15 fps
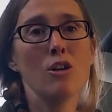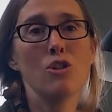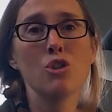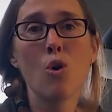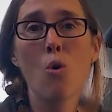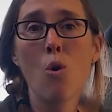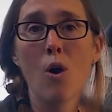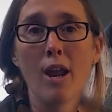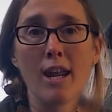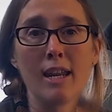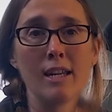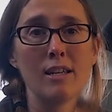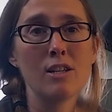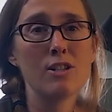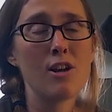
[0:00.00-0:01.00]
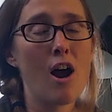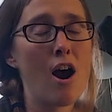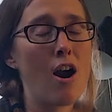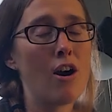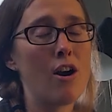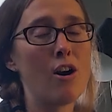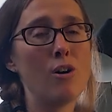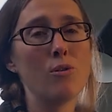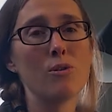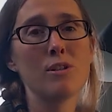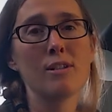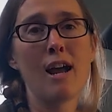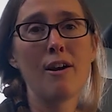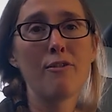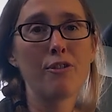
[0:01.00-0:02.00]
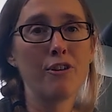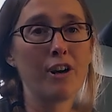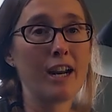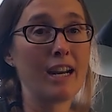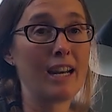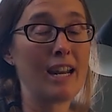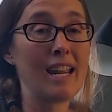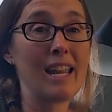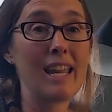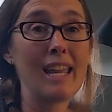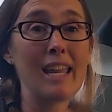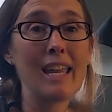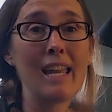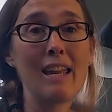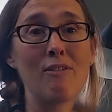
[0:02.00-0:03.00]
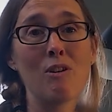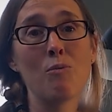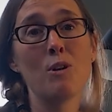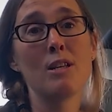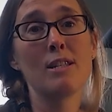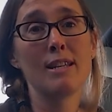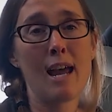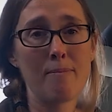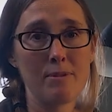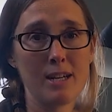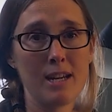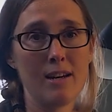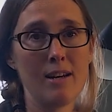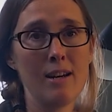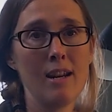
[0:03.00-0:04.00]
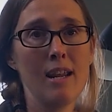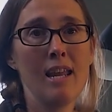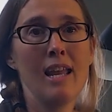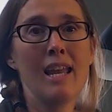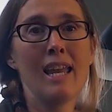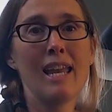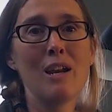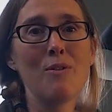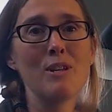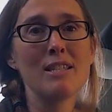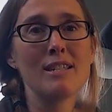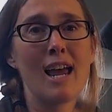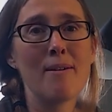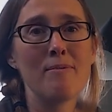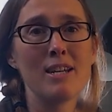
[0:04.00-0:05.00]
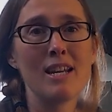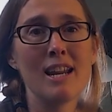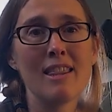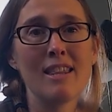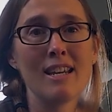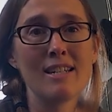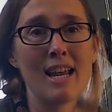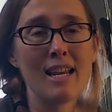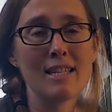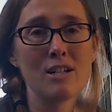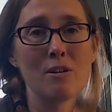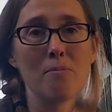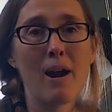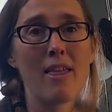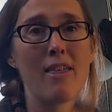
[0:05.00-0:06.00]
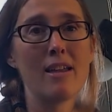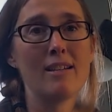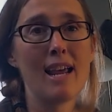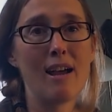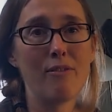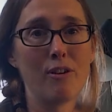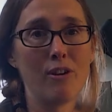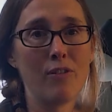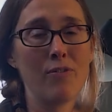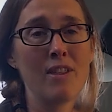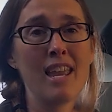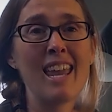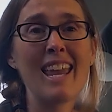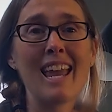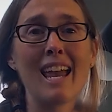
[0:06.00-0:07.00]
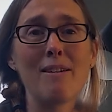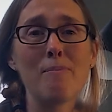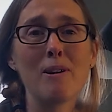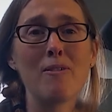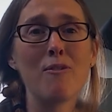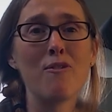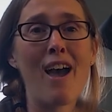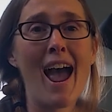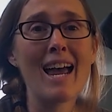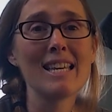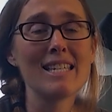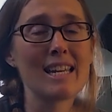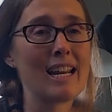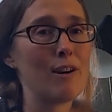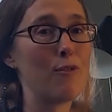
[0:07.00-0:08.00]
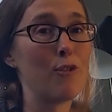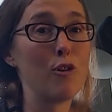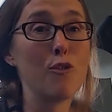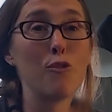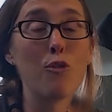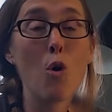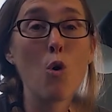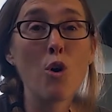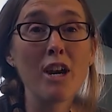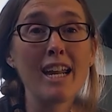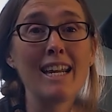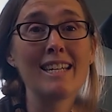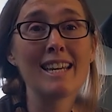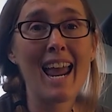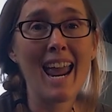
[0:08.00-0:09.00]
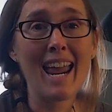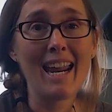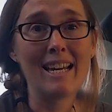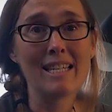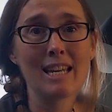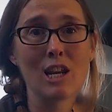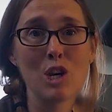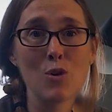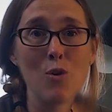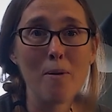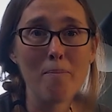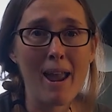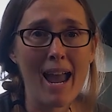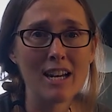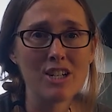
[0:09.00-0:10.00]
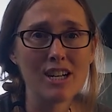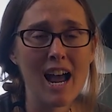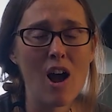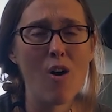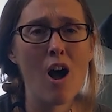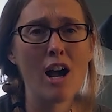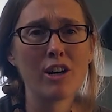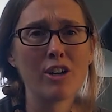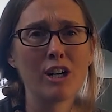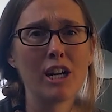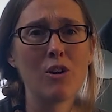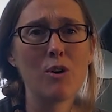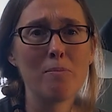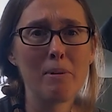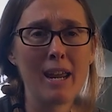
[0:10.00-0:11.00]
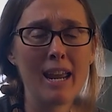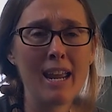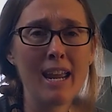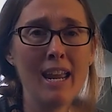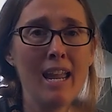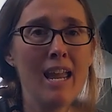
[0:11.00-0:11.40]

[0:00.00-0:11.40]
joy, sorrow, suffering. He even was tempted. He was tempted in the desert by the devil. He had been fasting for 40 days. Can you imagine how hungry he would be?